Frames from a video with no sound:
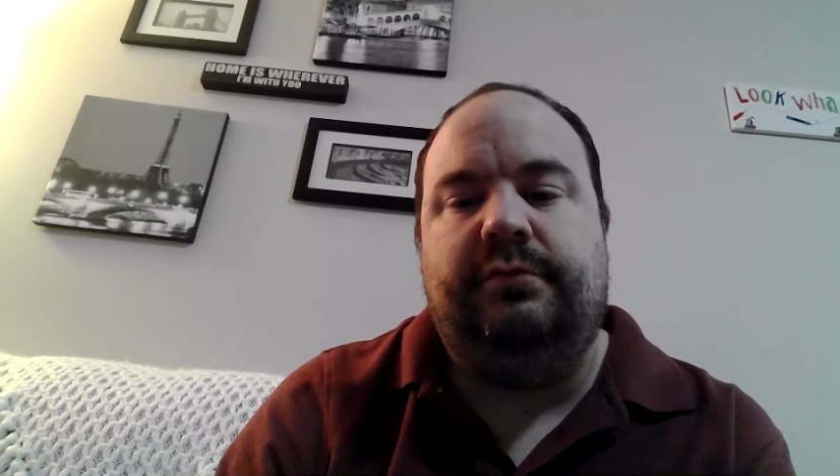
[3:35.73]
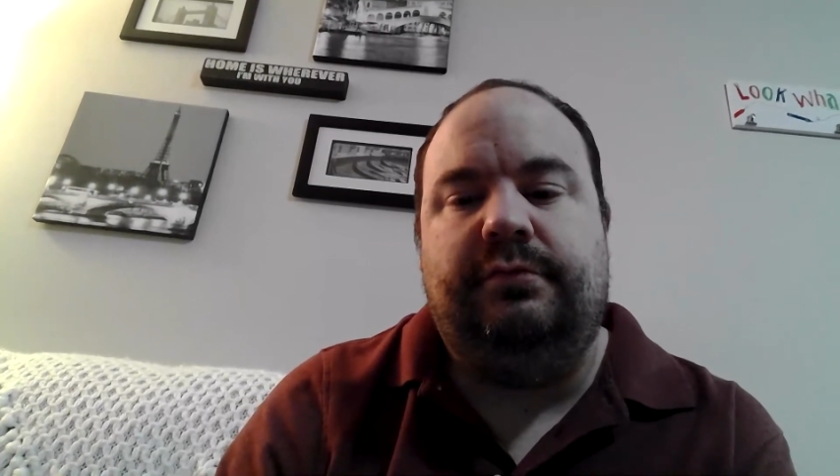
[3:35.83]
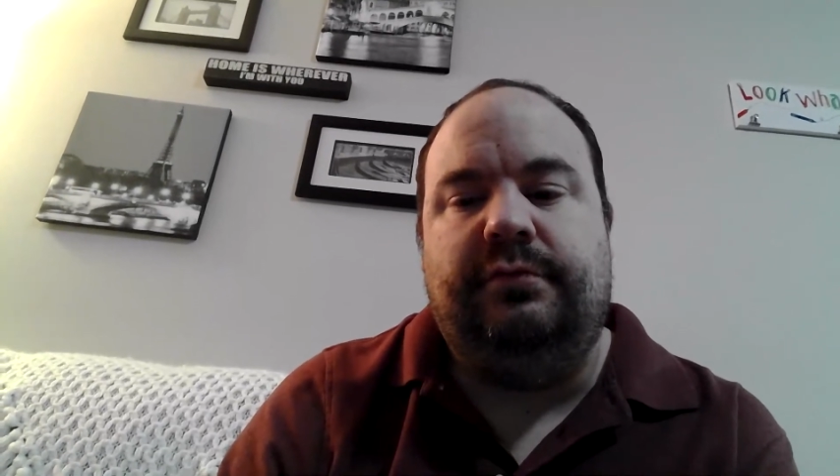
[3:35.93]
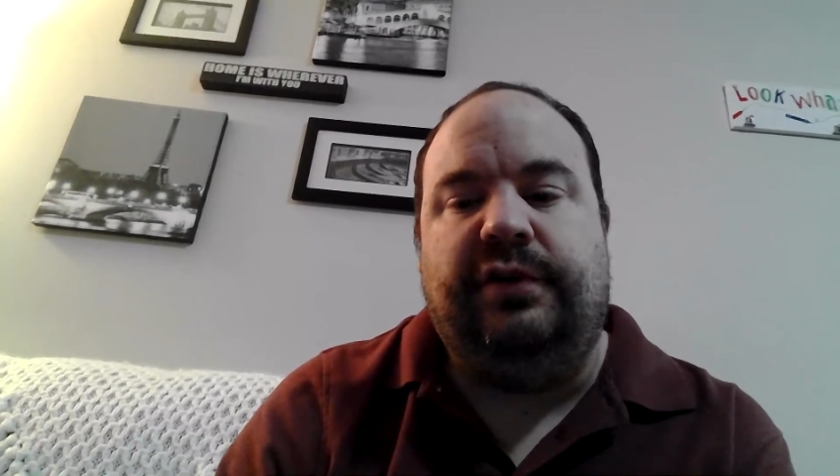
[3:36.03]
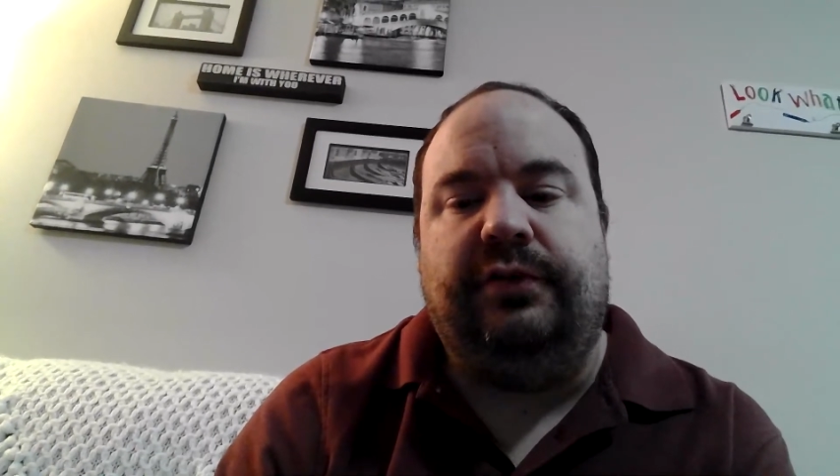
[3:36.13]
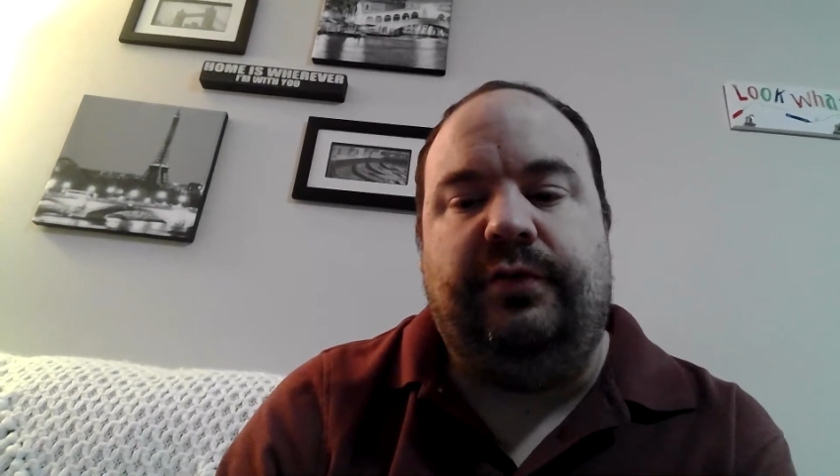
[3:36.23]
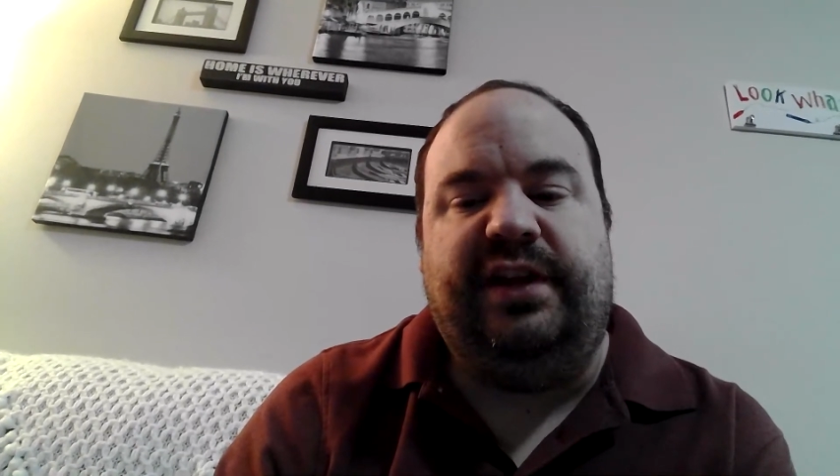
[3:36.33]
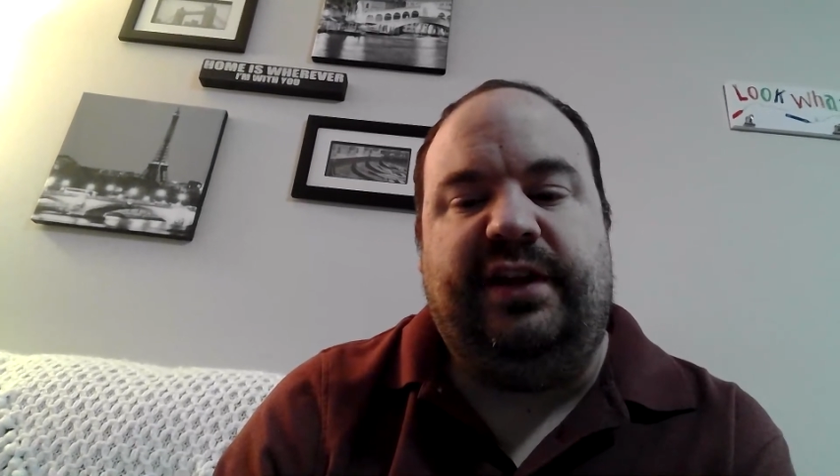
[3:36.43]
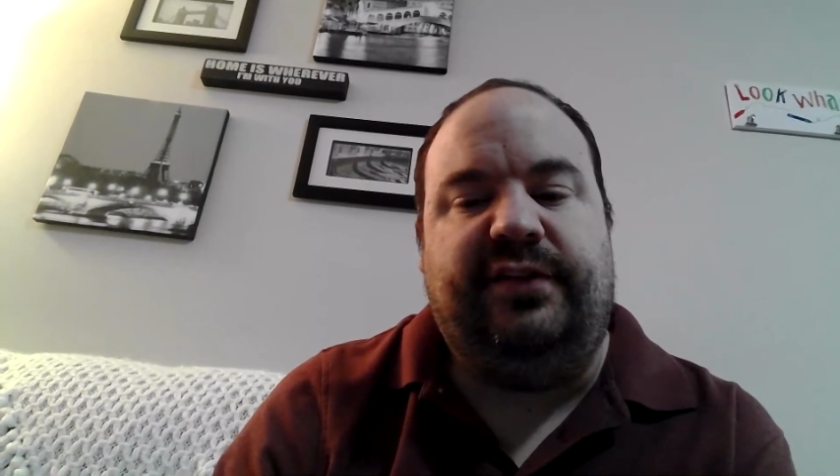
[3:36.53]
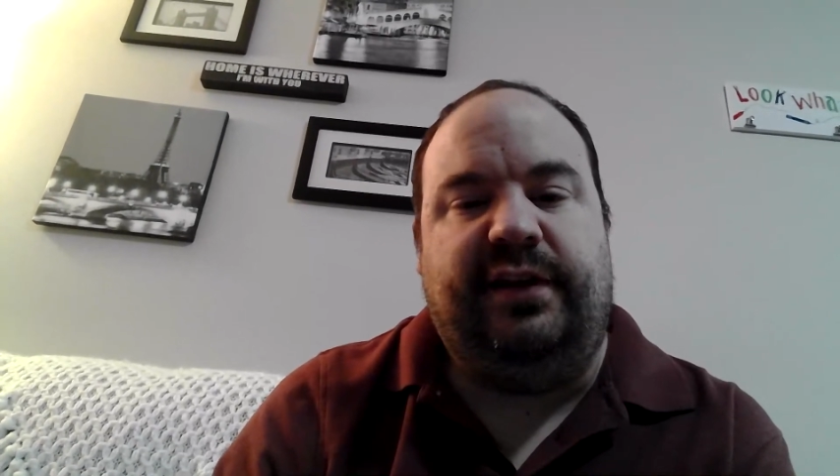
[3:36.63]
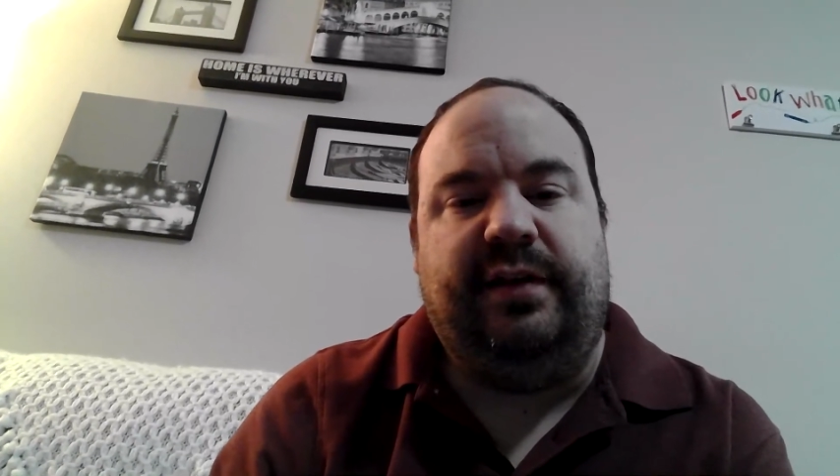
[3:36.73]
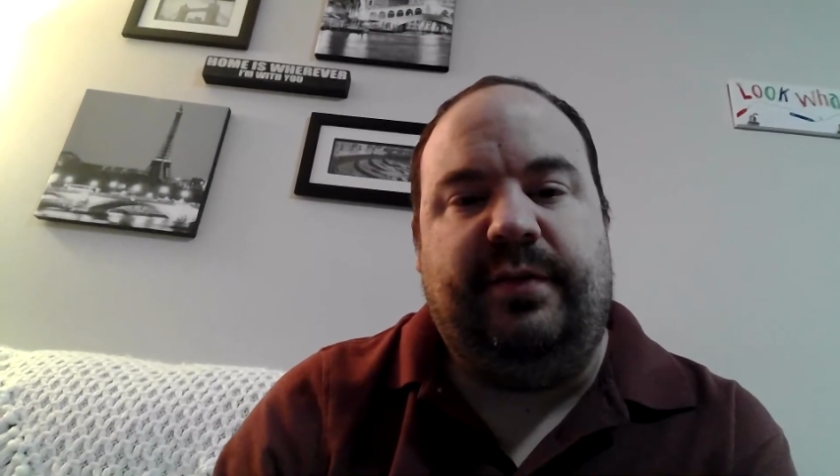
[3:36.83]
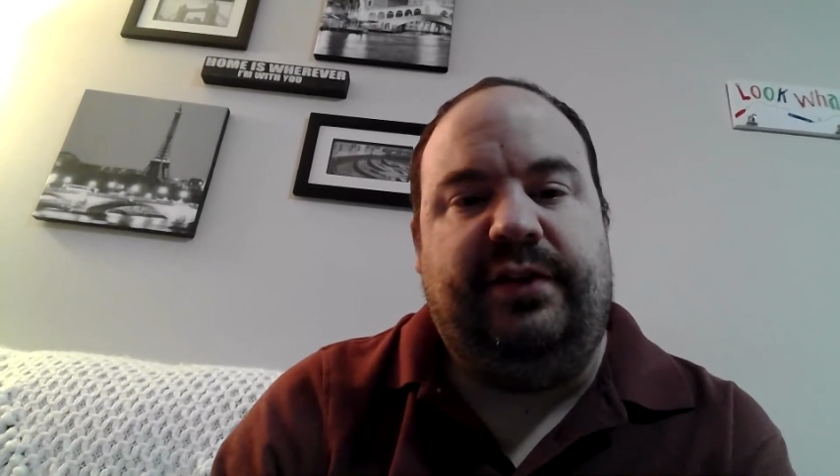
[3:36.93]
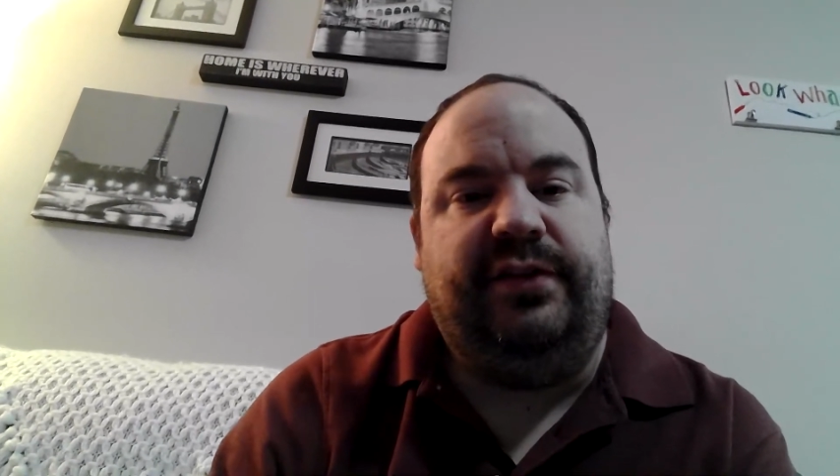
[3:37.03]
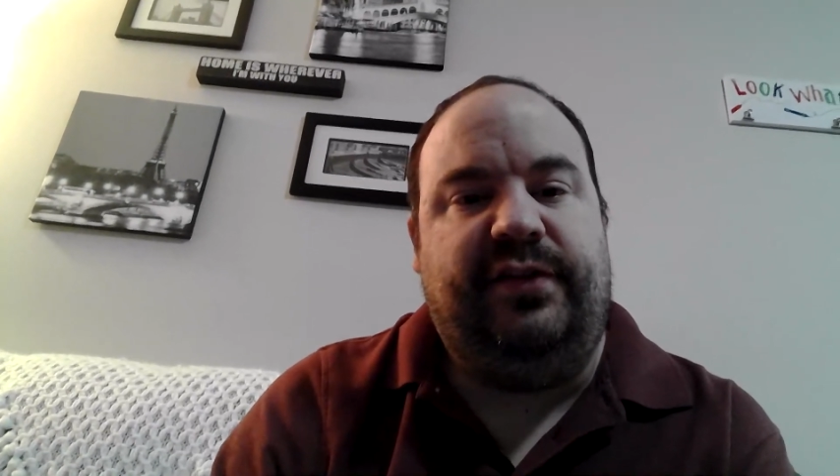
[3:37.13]
There's one last thing I
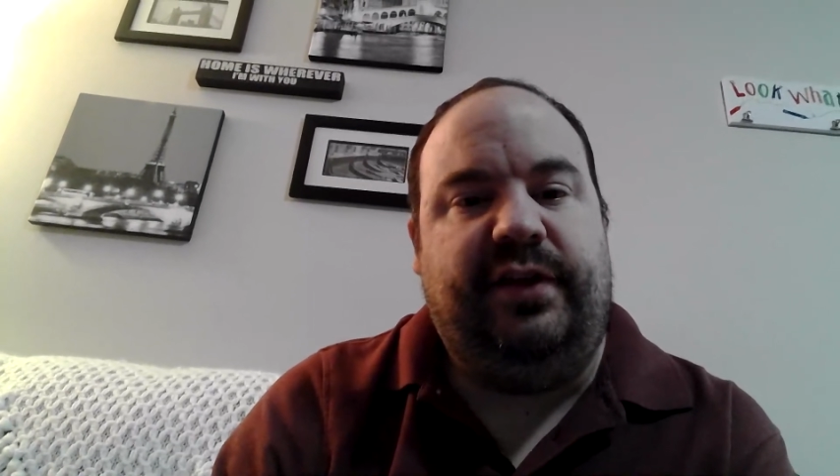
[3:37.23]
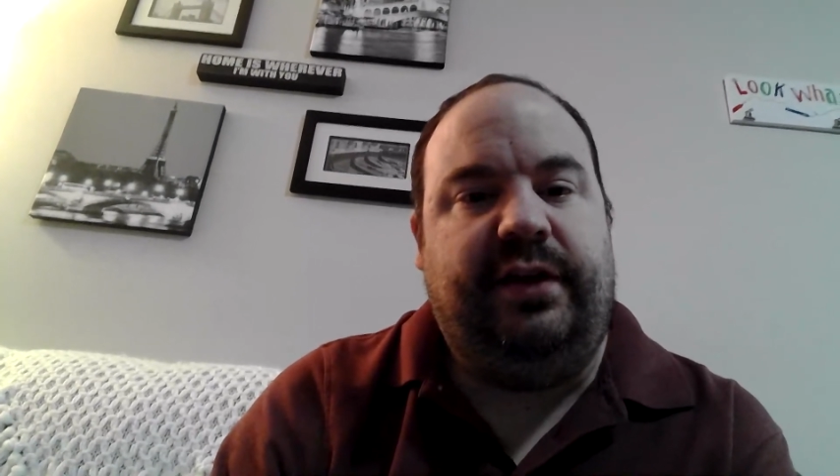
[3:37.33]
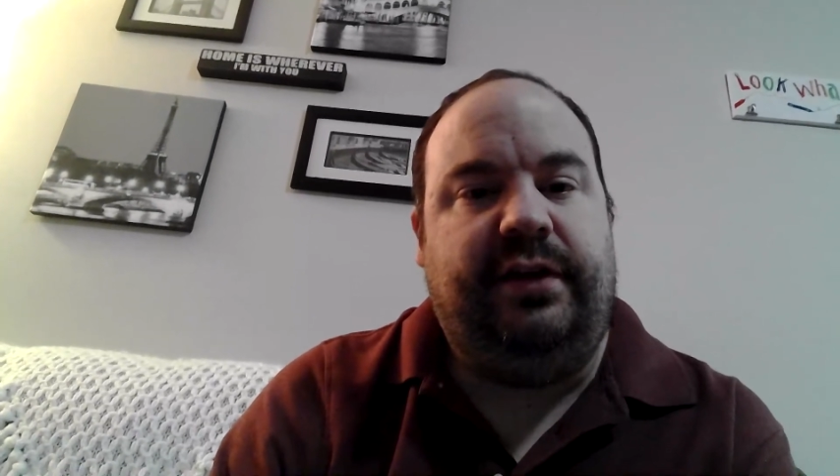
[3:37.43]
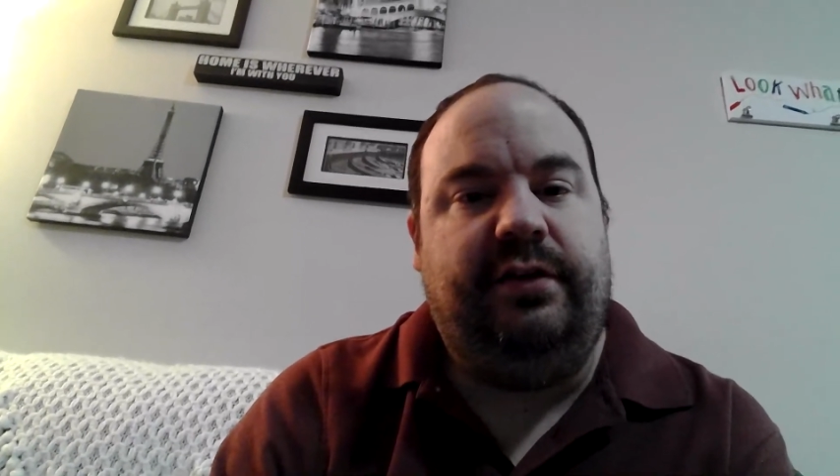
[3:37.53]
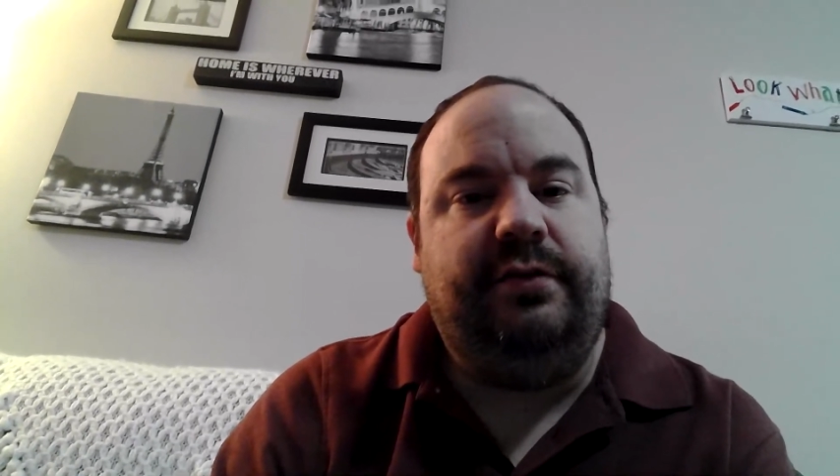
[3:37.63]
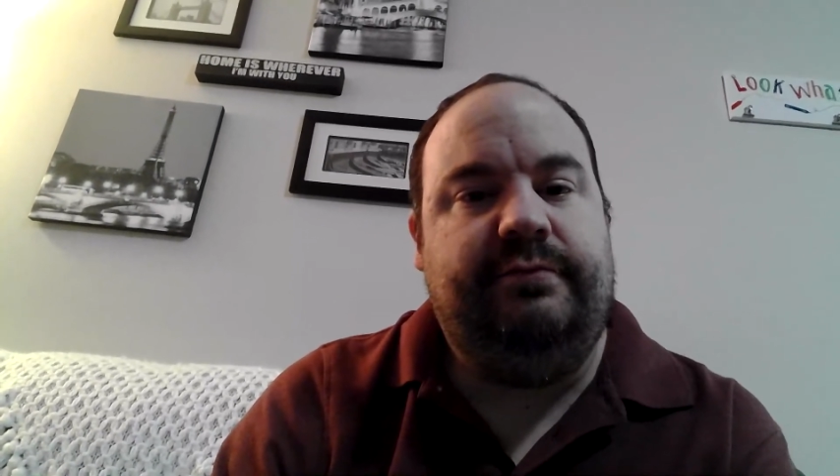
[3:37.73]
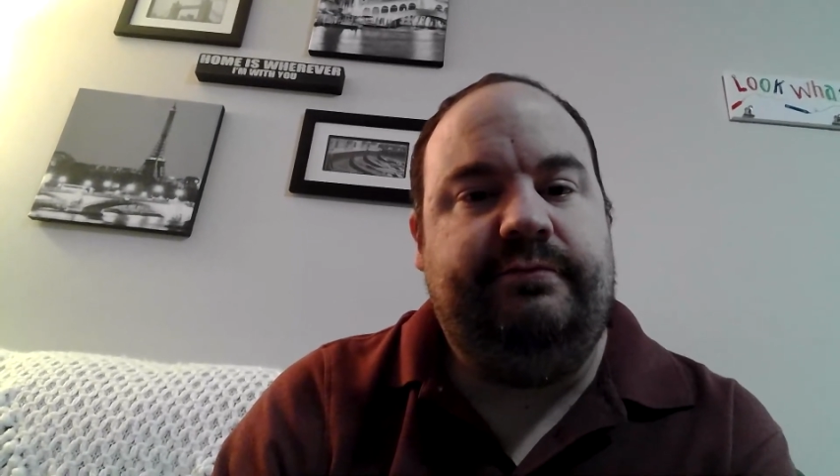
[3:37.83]
meant to say here.